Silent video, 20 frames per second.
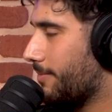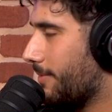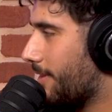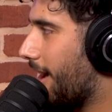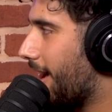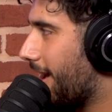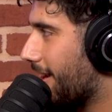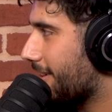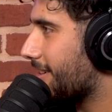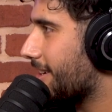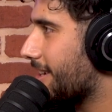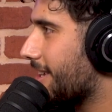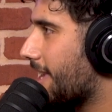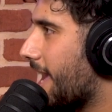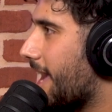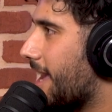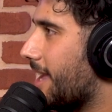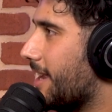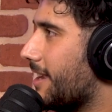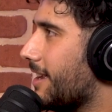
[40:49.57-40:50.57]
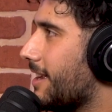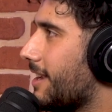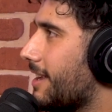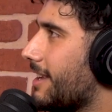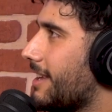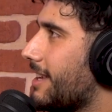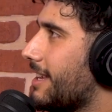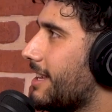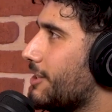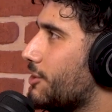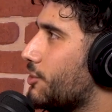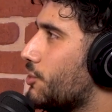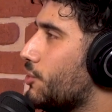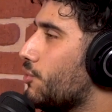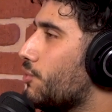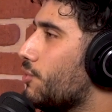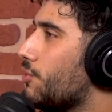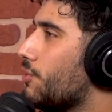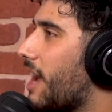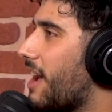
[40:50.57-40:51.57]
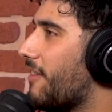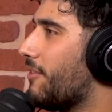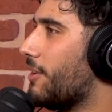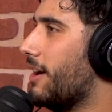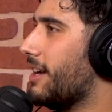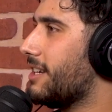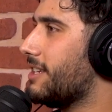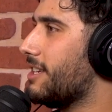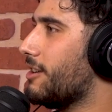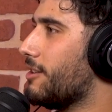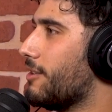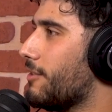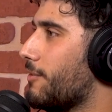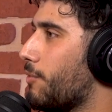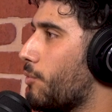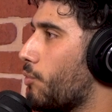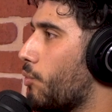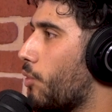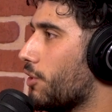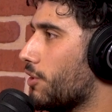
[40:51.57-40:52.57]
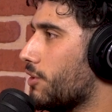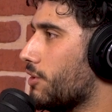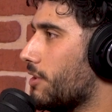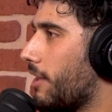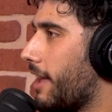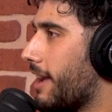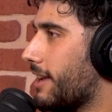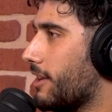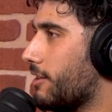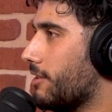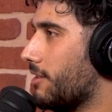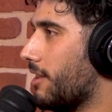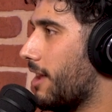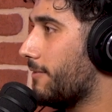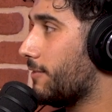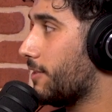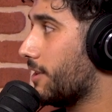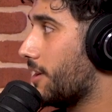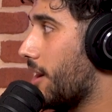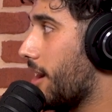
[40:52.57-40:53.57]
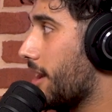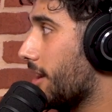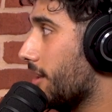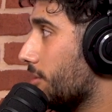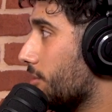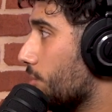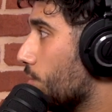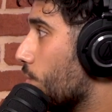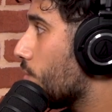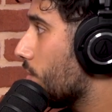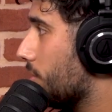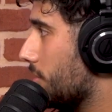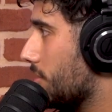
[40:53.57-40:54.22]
ask again, do you have an idea of what you'd like your life to kind of look